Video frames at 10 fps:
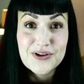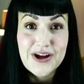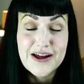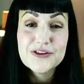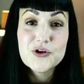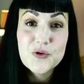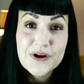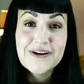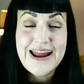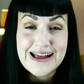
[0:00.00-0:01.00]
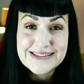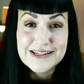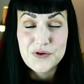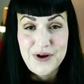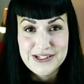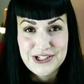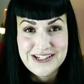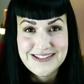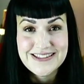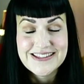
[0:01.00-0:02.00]
the querent asking the
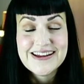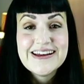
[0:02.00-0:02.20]
questions,